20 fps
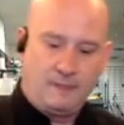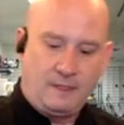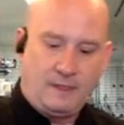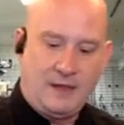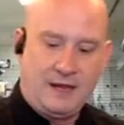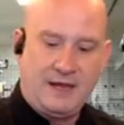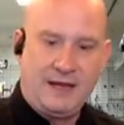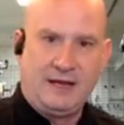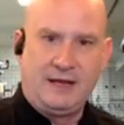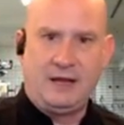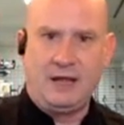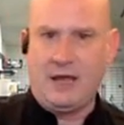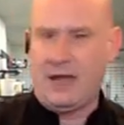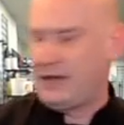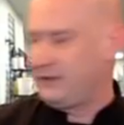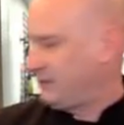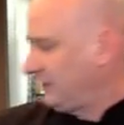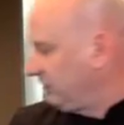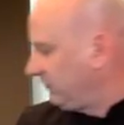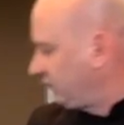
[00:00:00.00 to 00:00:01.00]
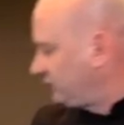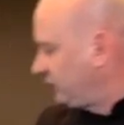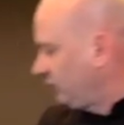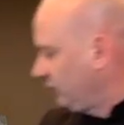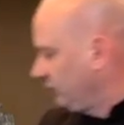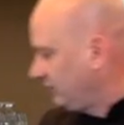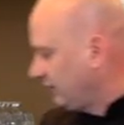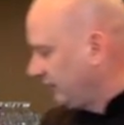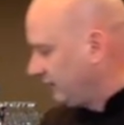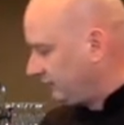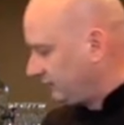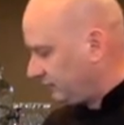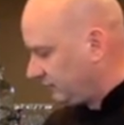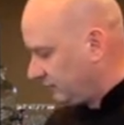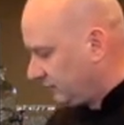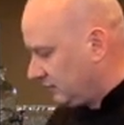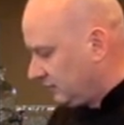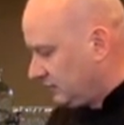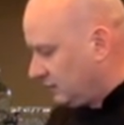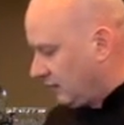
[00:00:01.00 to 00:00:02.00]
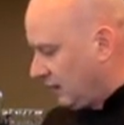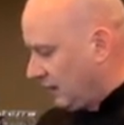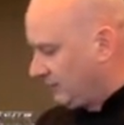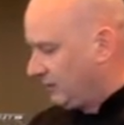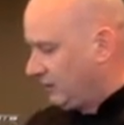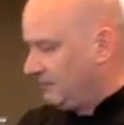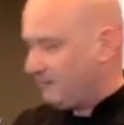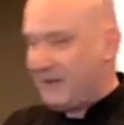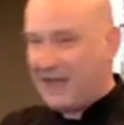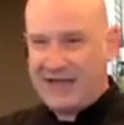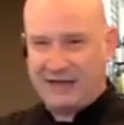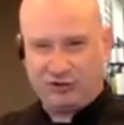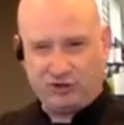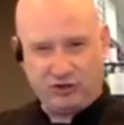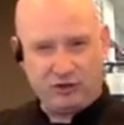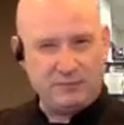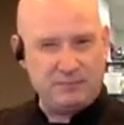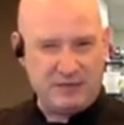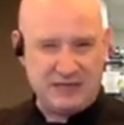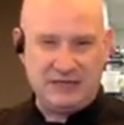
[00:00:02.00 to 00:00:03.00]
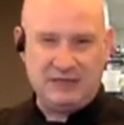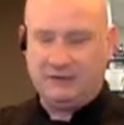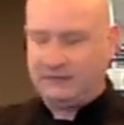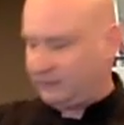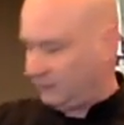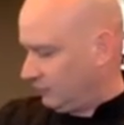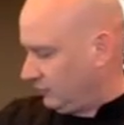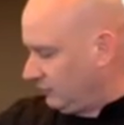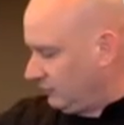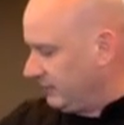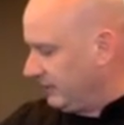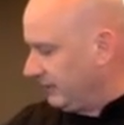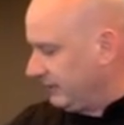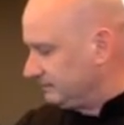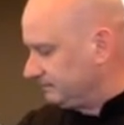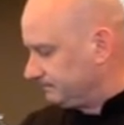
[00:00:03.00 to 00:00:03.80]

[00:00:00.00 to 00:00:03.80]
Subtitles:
And as I stir this, I'm going to mash the beans a little bit.